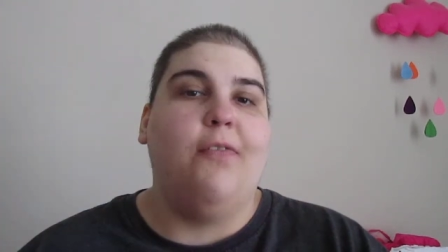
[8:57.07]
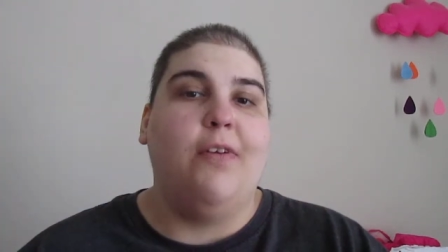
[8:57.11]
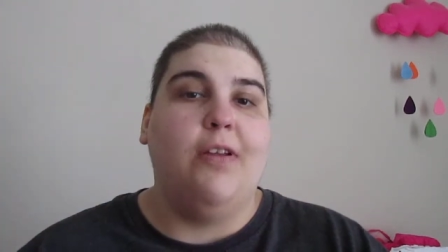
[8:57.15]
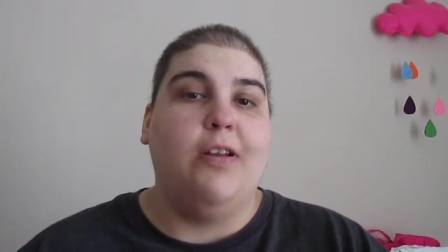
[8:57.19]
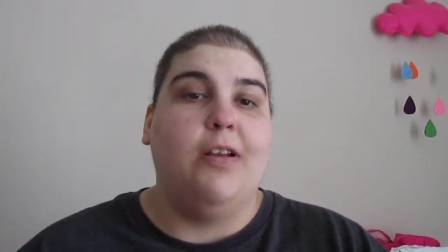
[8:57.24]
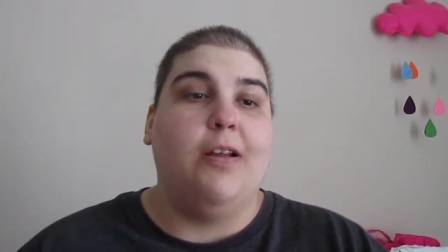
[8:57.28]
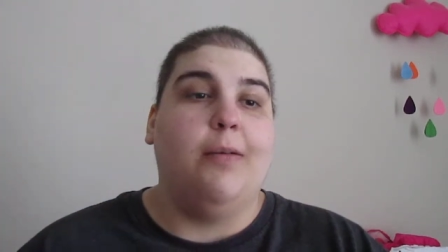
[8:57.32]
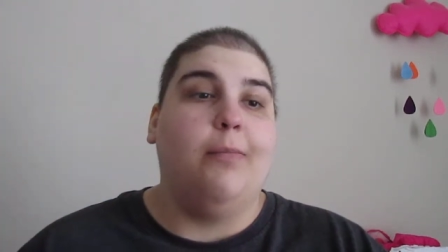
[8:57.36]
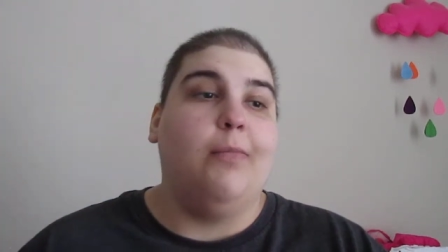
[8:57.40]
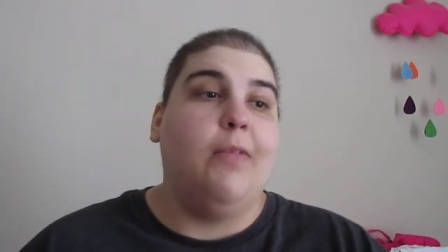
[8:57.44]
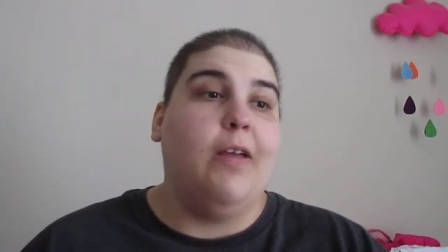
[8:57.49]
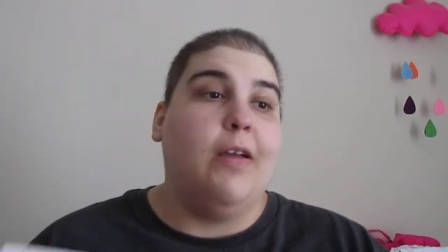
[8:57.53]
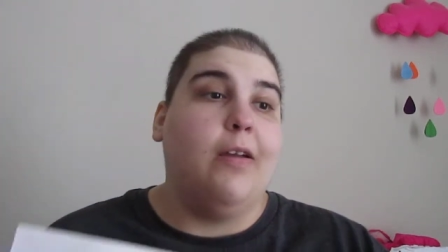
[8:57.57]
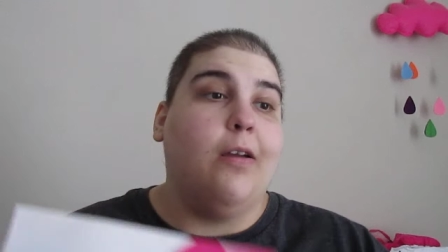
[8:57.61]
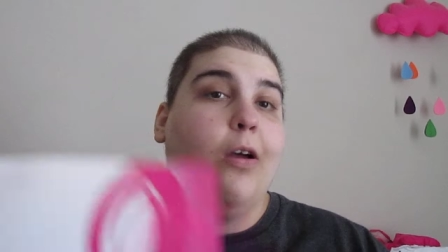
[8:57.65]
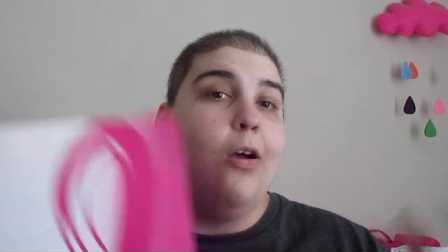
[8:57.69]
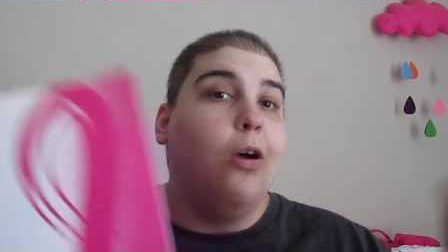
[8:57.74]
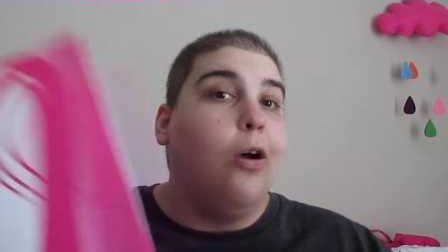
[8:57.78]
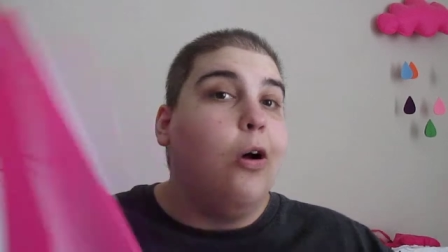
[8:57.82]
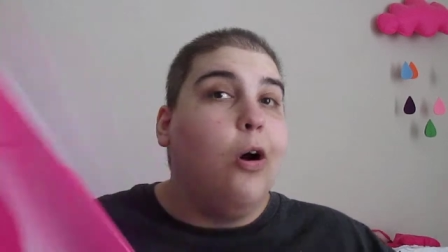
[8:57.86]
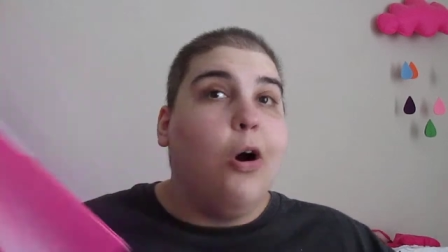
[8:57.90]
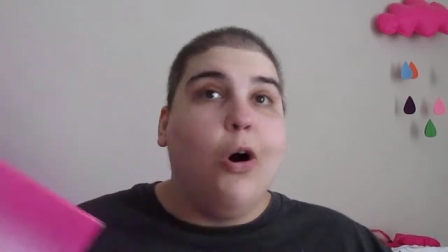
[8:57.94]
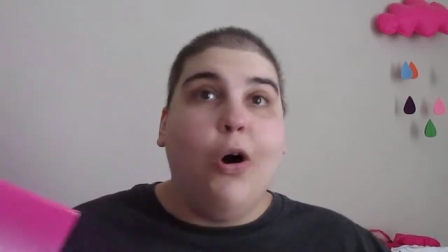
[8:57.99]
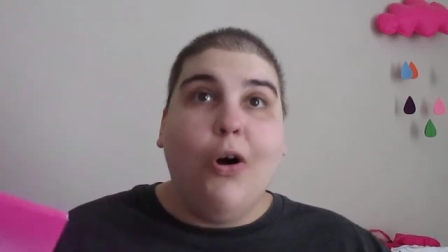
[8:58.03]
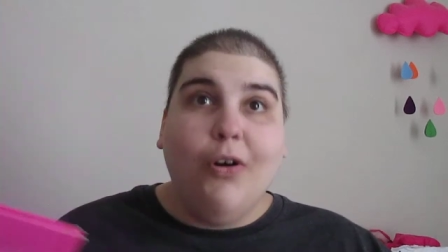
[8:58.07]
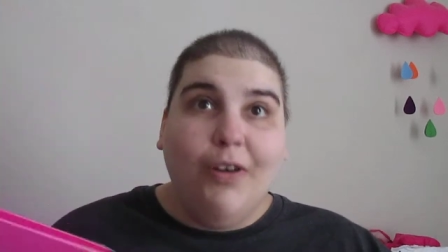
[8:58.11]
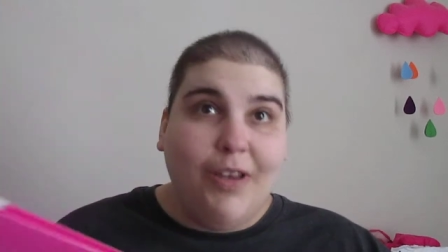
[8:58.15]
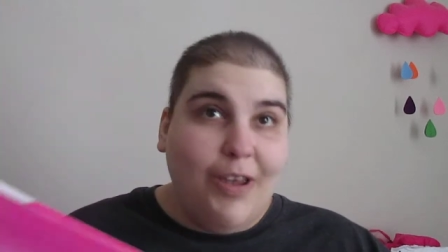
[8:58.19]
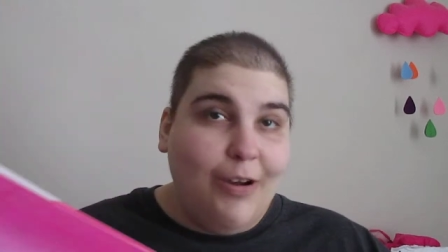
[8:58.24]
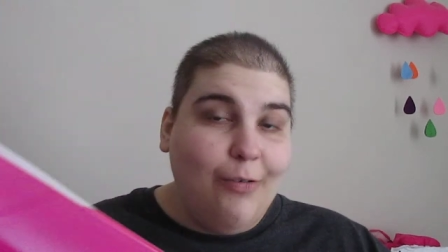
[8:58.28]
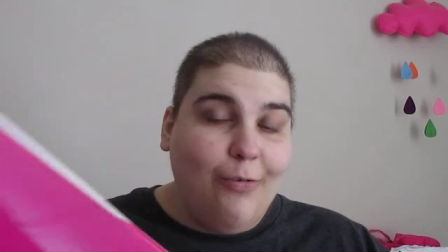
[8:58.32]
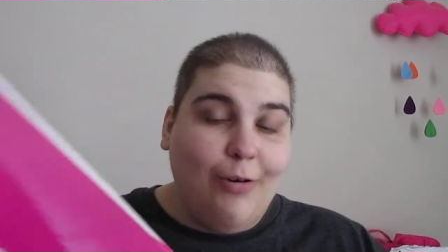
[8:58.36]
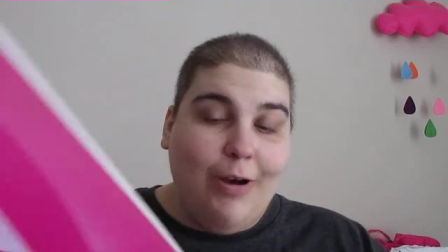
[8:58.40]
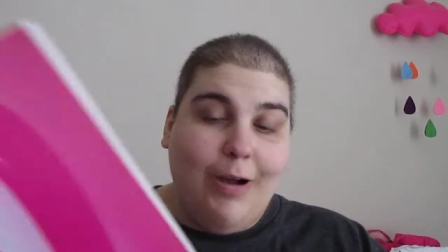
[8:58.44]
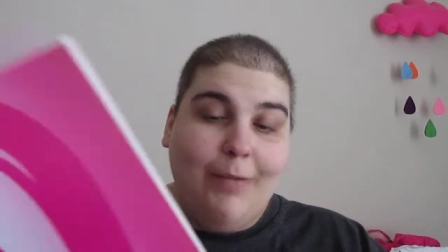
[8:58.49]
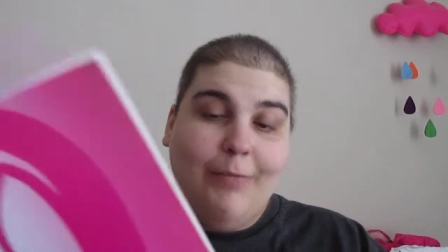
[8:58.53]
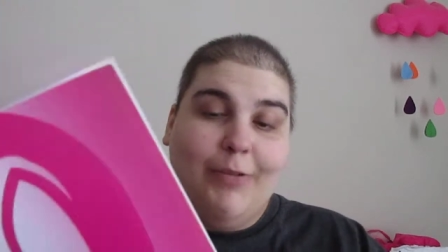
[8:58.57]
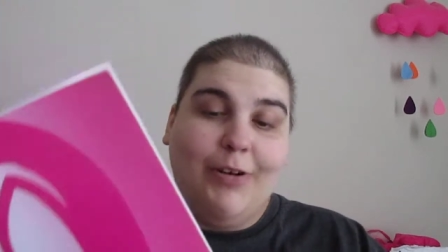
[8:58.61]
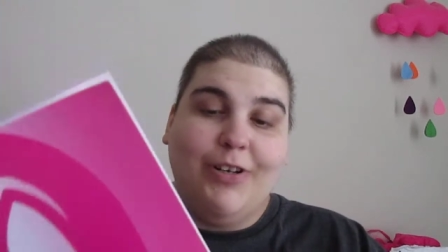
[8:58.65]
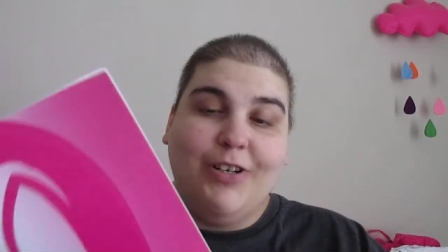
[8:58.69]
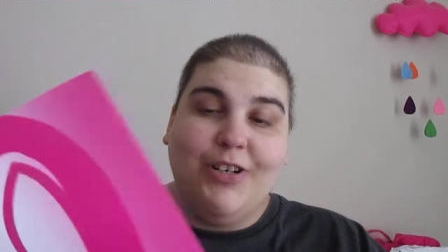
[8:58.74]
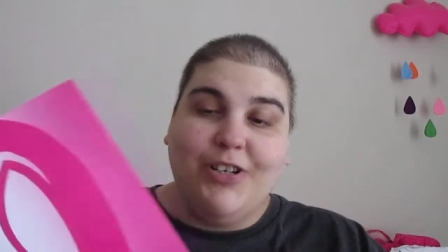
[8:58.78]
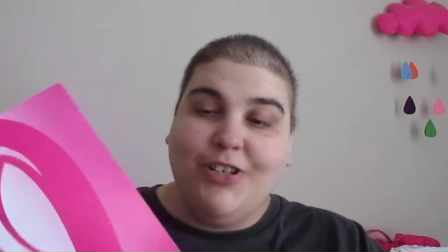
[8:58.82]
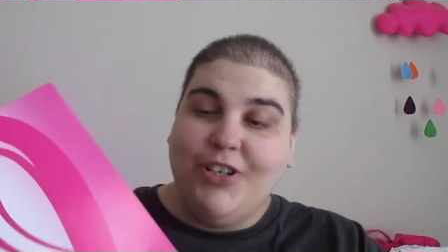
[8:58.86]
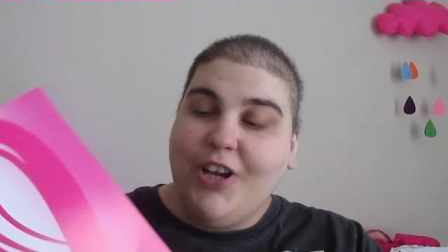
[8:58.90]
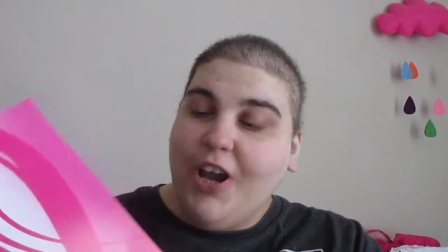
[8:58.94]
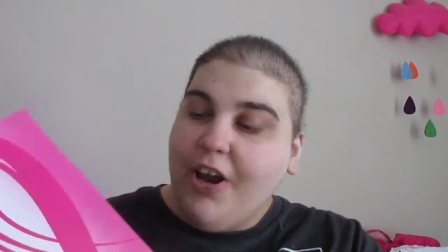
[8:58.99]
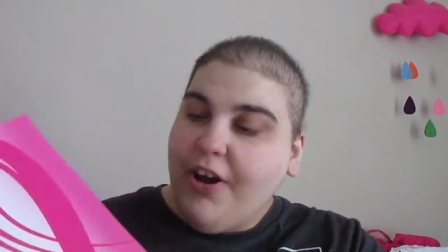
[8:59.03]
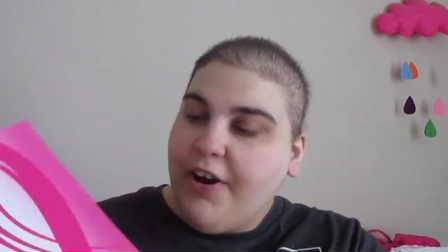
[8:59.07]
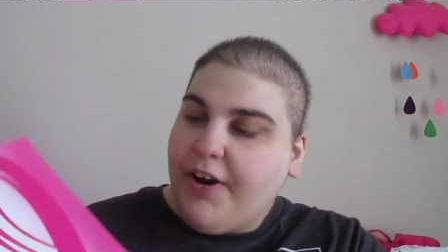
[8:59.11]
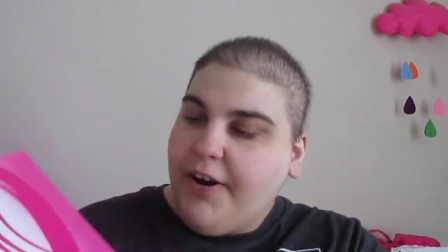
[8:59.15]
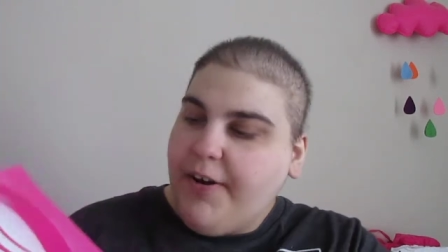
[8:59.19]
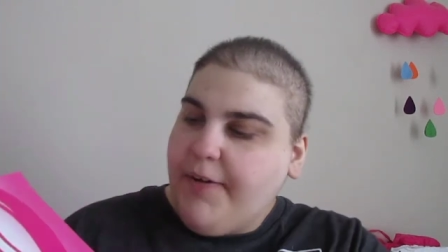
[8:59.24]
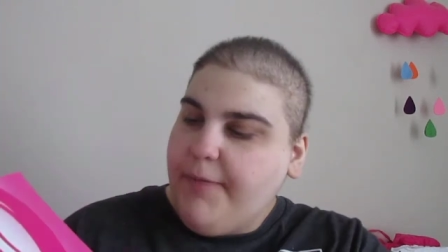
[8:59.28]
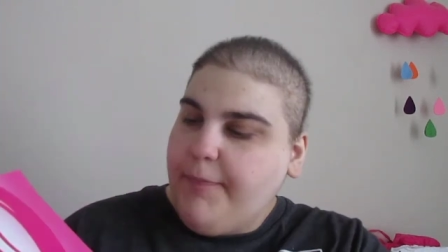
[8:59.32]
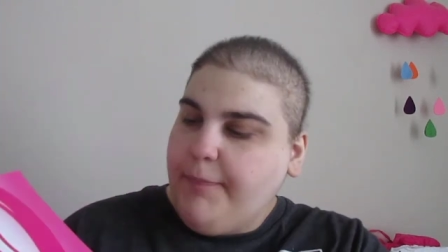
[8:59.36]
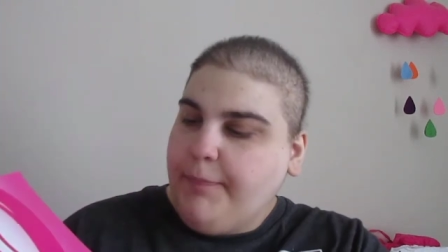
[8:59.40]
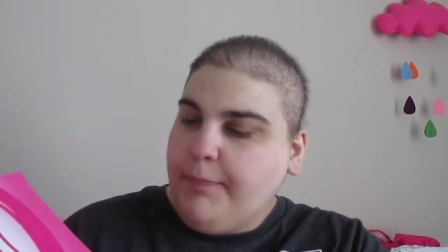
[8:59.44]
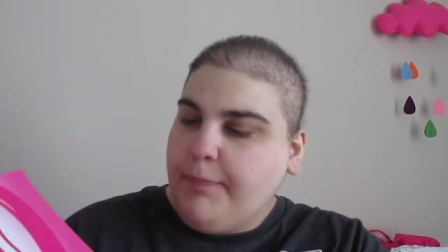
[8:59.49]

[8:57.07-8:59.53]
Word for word: And I'm like, okay, well, I'm going to share it.